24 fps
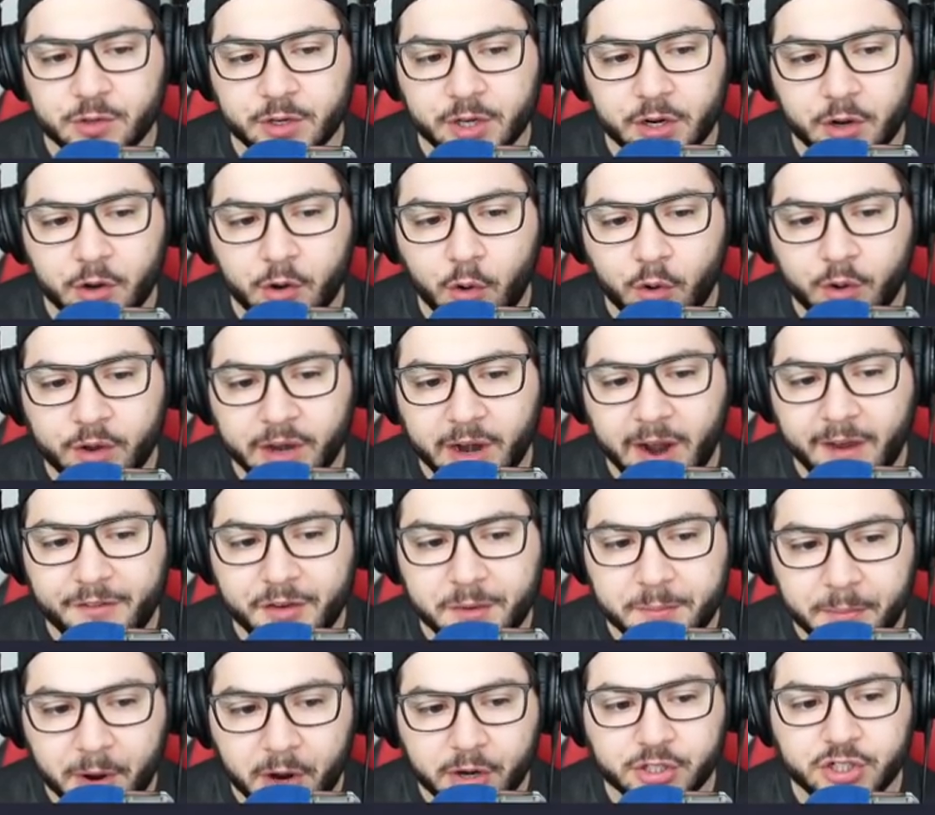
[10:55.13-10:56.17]
We're going to go
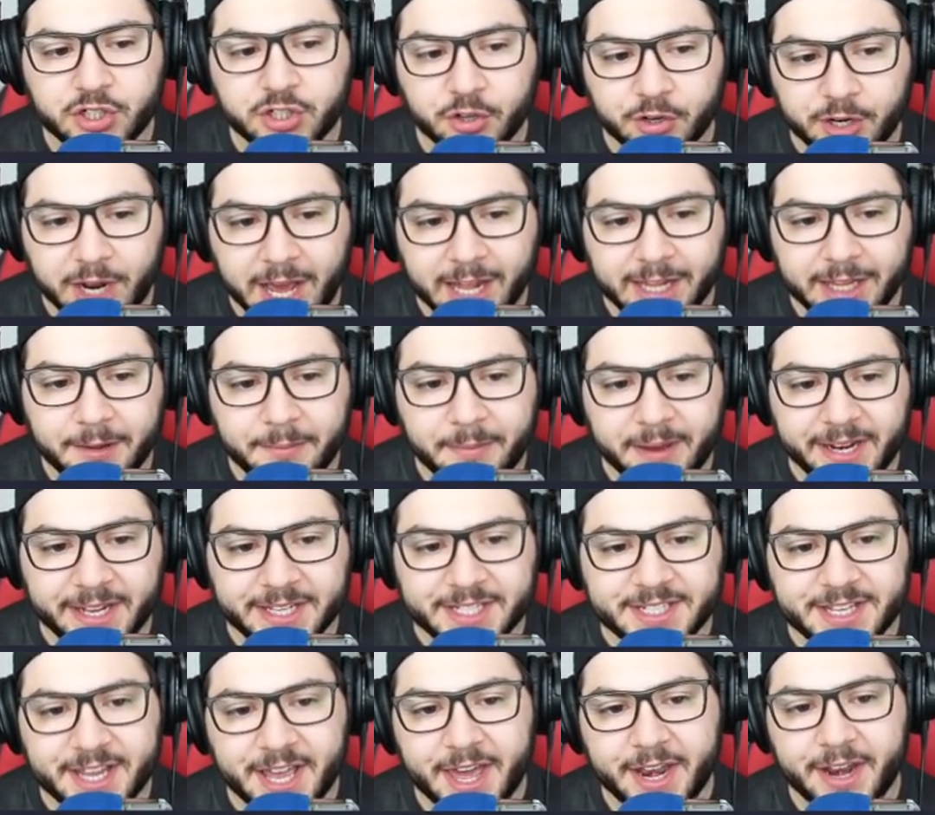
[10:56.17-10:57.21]
Gravenberch, Tonali,
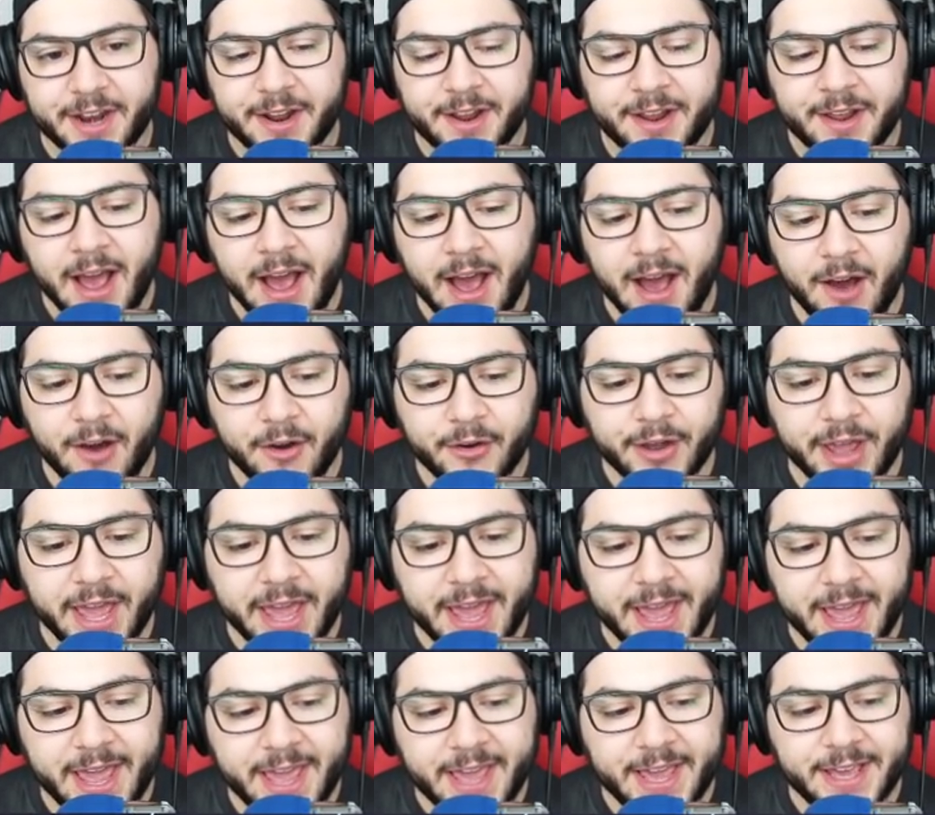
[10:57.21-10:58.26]
Bennacer.
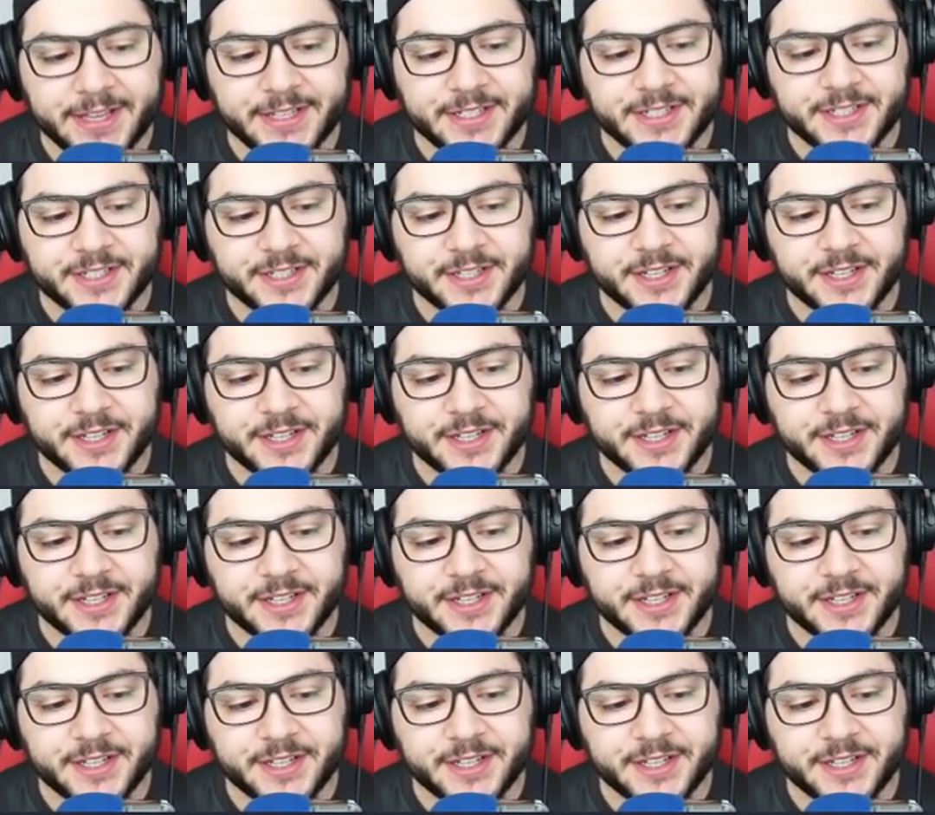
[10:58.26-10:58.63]
Auge is